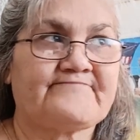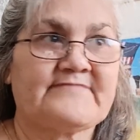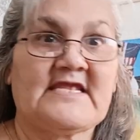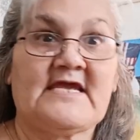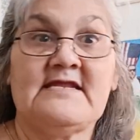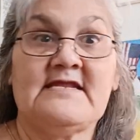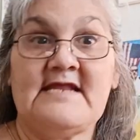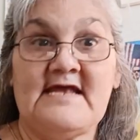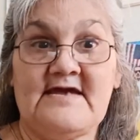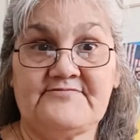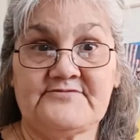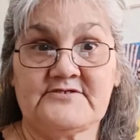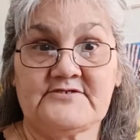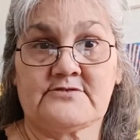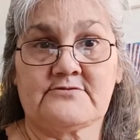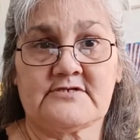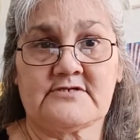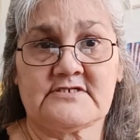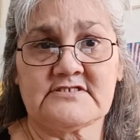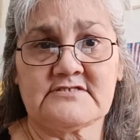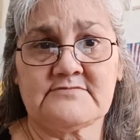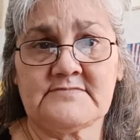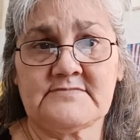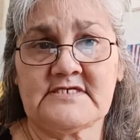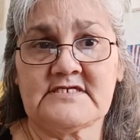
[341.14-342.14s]
and after
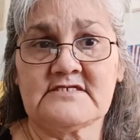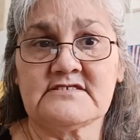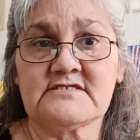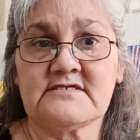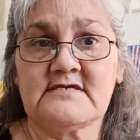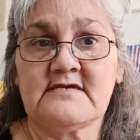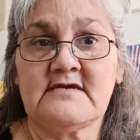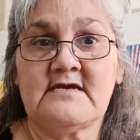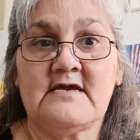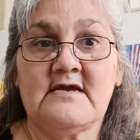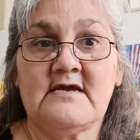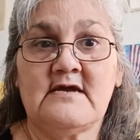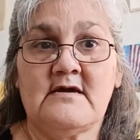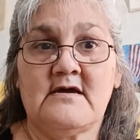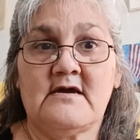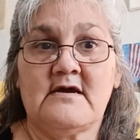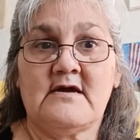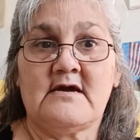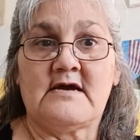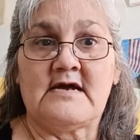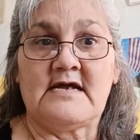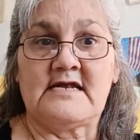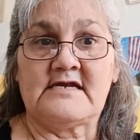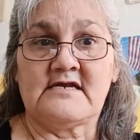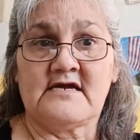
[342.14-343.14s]
Christmas,
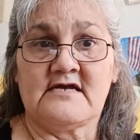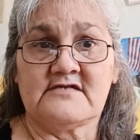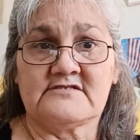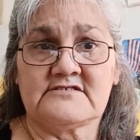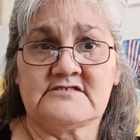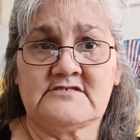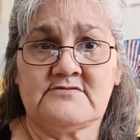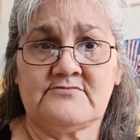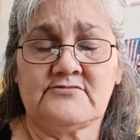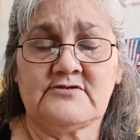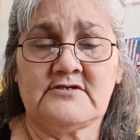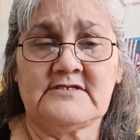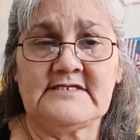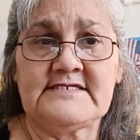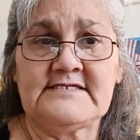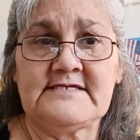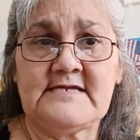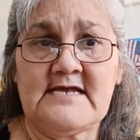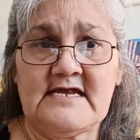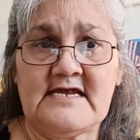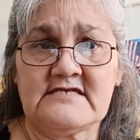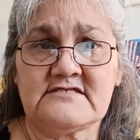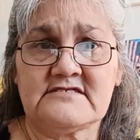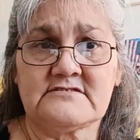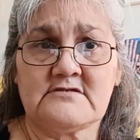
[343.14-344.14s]
I got some really
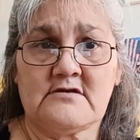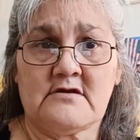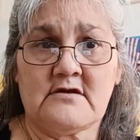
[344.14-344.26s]
nice